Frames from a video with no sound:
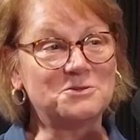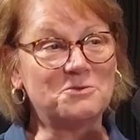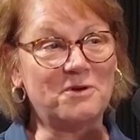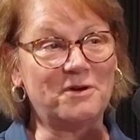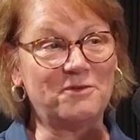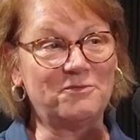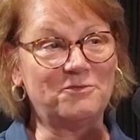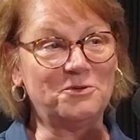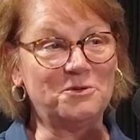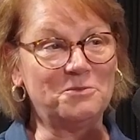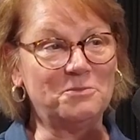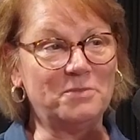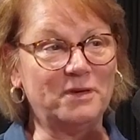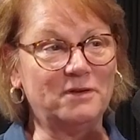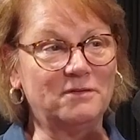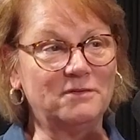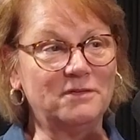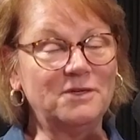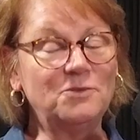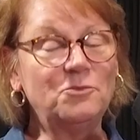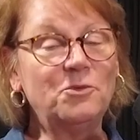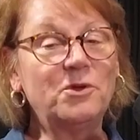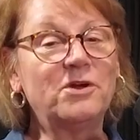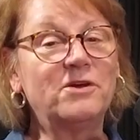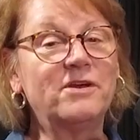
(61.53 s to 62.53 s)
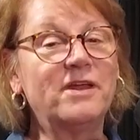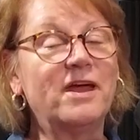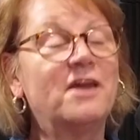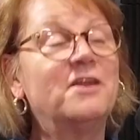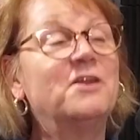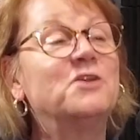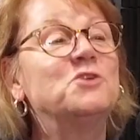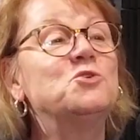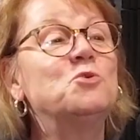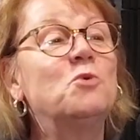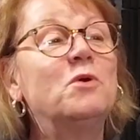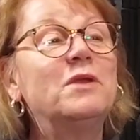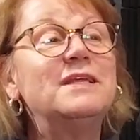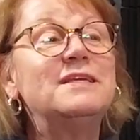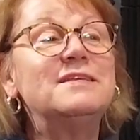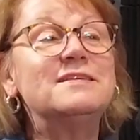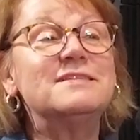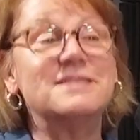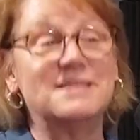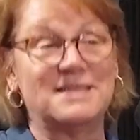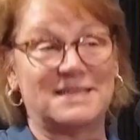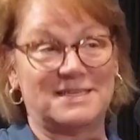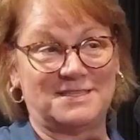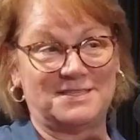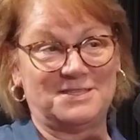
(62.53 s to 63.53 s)
square foot building. We are now in a
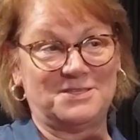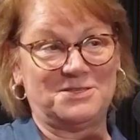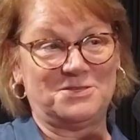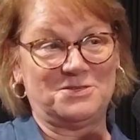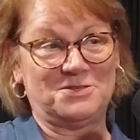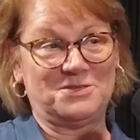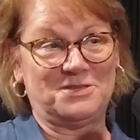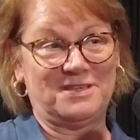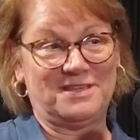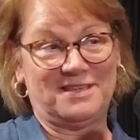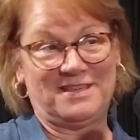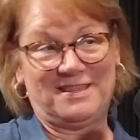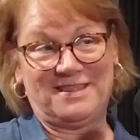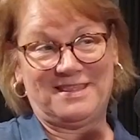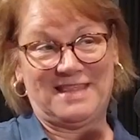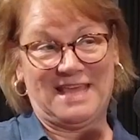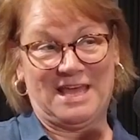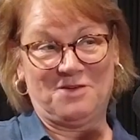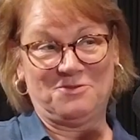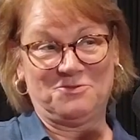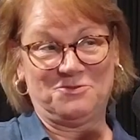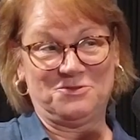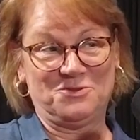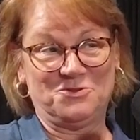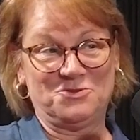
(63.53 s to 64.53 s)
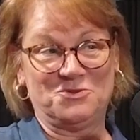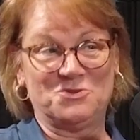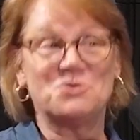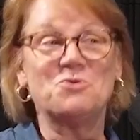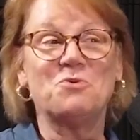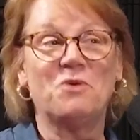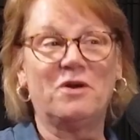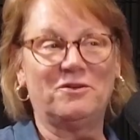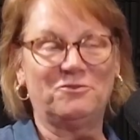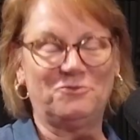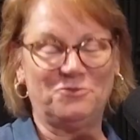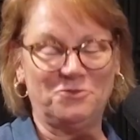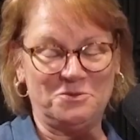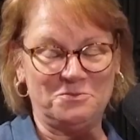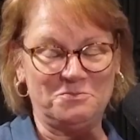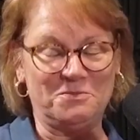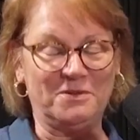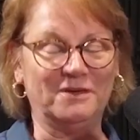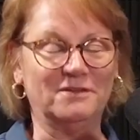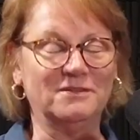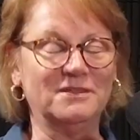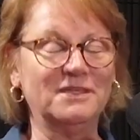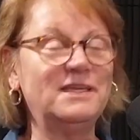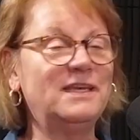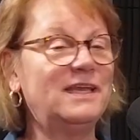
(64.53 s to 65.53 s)
26,000 square foot
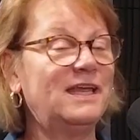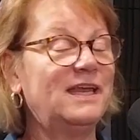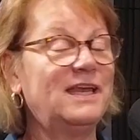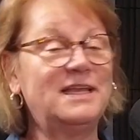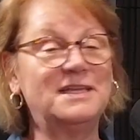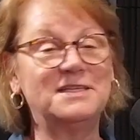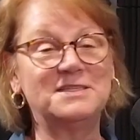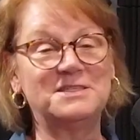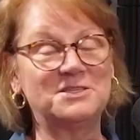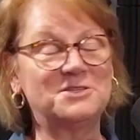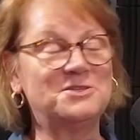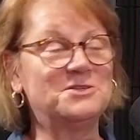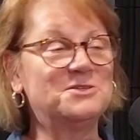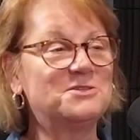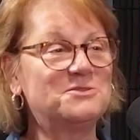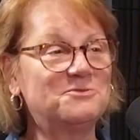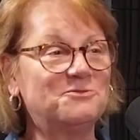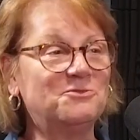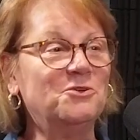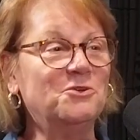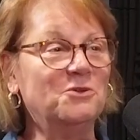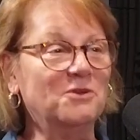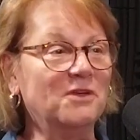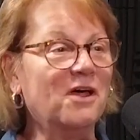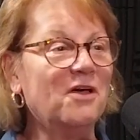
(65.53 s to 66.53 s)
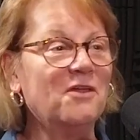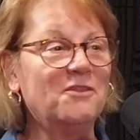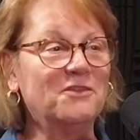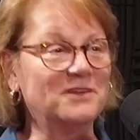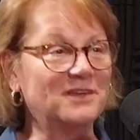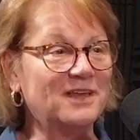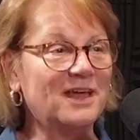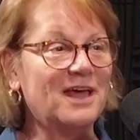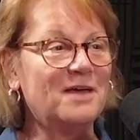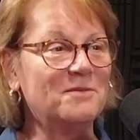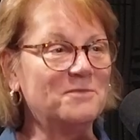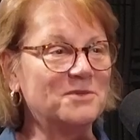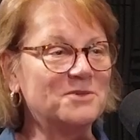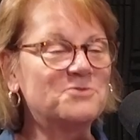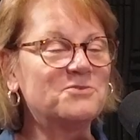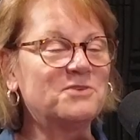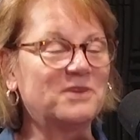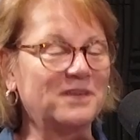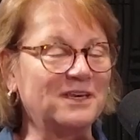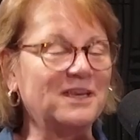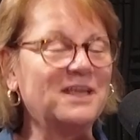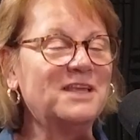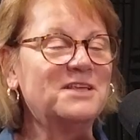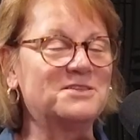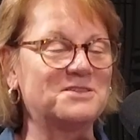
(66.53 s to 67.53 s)
building, and it's just full all the time. It's
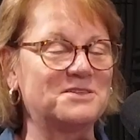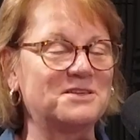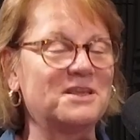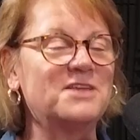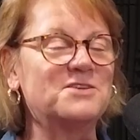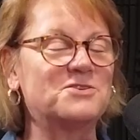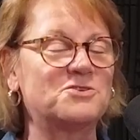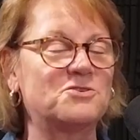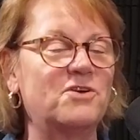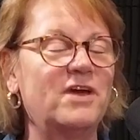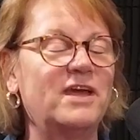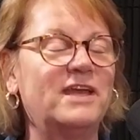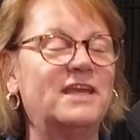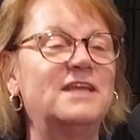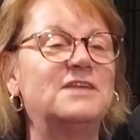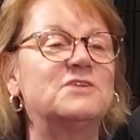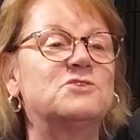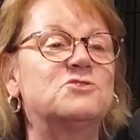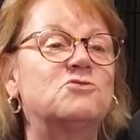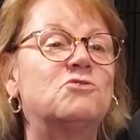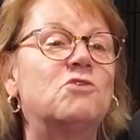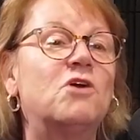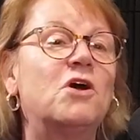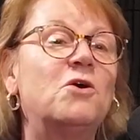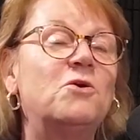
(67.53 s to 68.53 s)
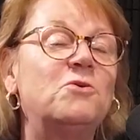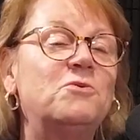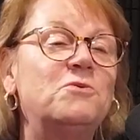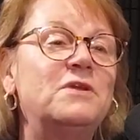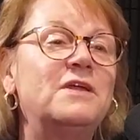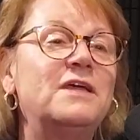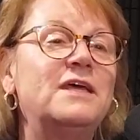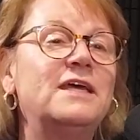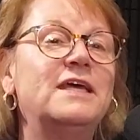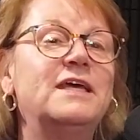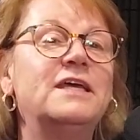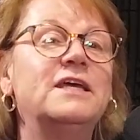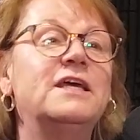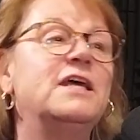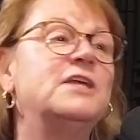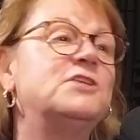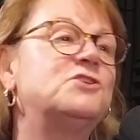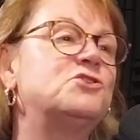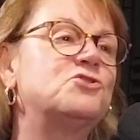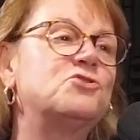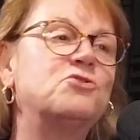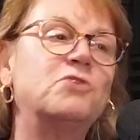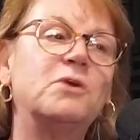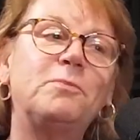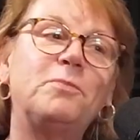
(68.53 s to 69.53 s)
really, it's great. It has grown.
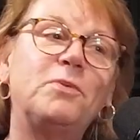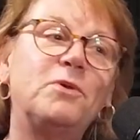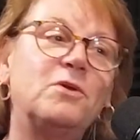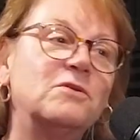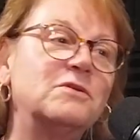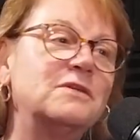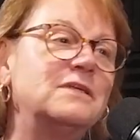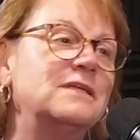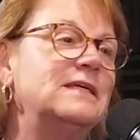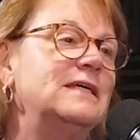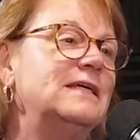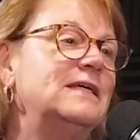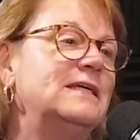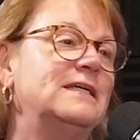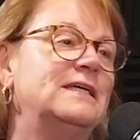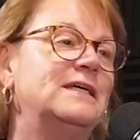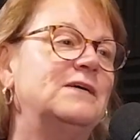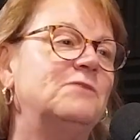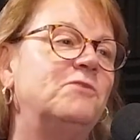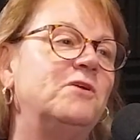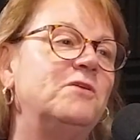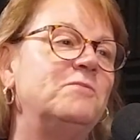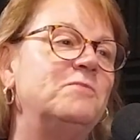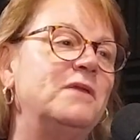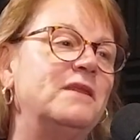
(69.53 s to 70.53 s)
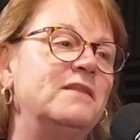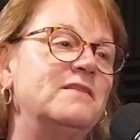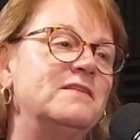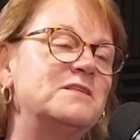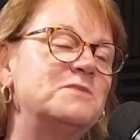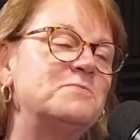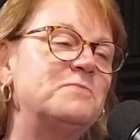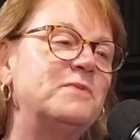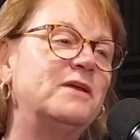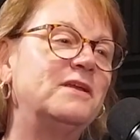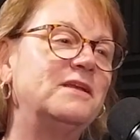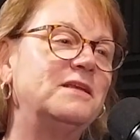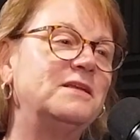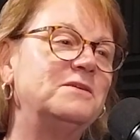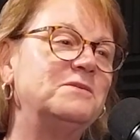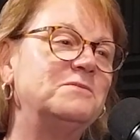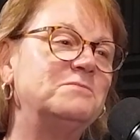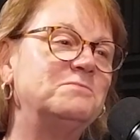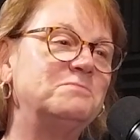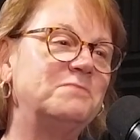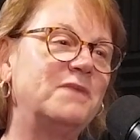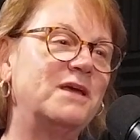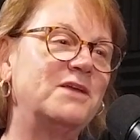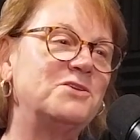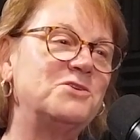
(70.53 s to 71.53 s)
It's tripled. We've been in this
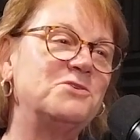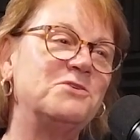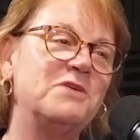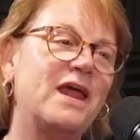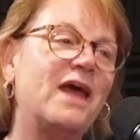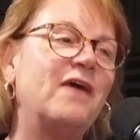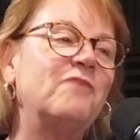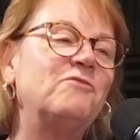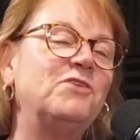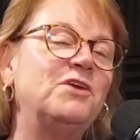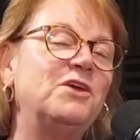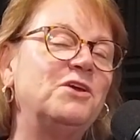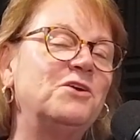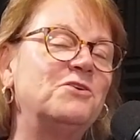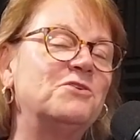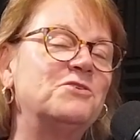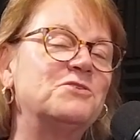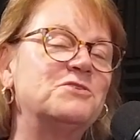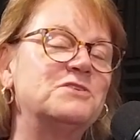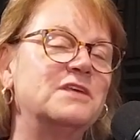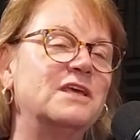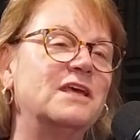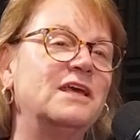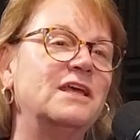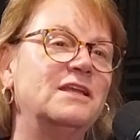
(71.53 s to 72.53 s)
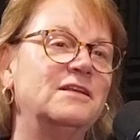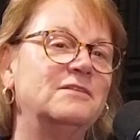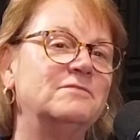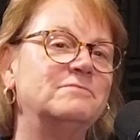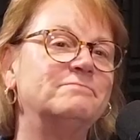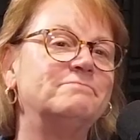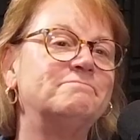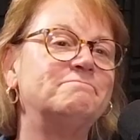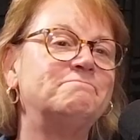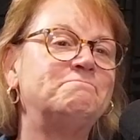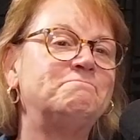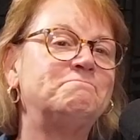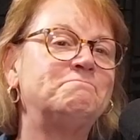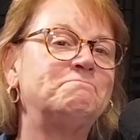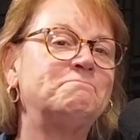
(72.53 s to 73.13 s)
building about 2.5 years, and